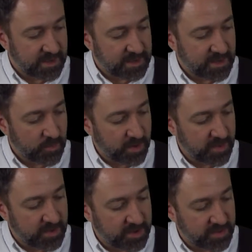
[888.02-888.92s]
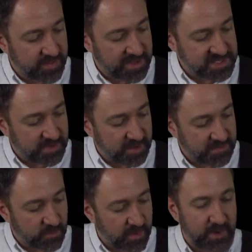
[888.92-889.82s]
Now, one of the good things
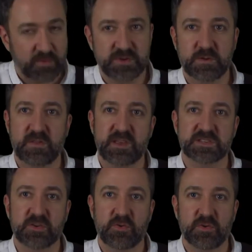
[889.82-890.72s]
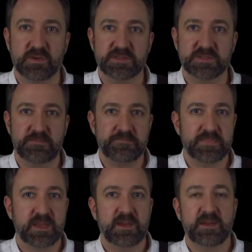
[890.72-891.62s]
about the way we're doing these chords
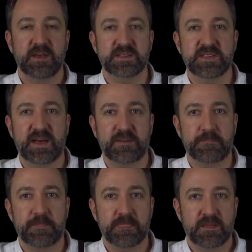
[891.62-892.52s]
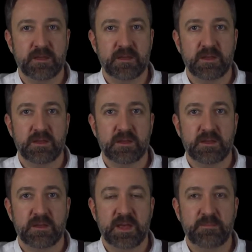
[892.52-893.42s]
is that
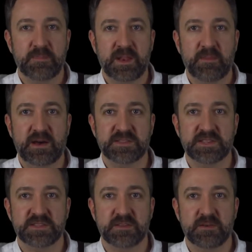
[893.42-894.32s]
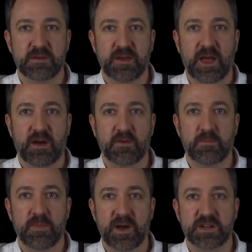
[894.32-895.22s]
it minimizes how
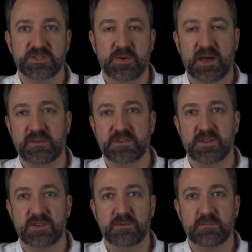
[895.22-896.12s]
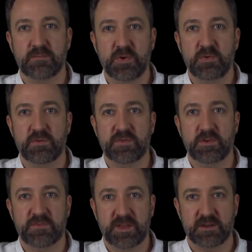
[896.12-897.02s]
much you have to move
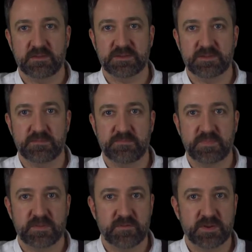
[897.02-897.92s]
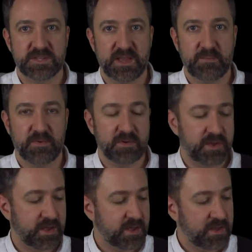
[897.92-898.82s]
your fingers. For
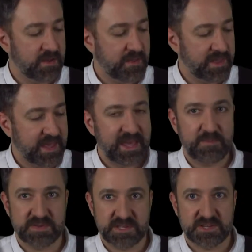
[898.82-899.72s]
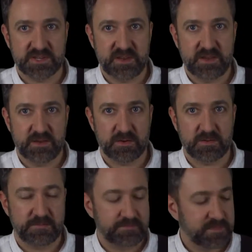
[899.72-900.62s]
example, in the A position
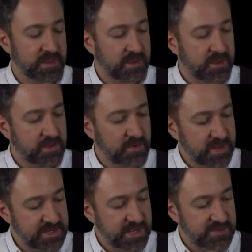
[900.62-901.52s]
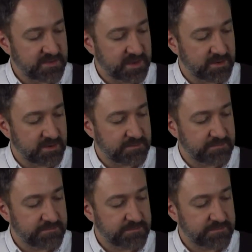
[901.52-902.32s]
here, your index finger,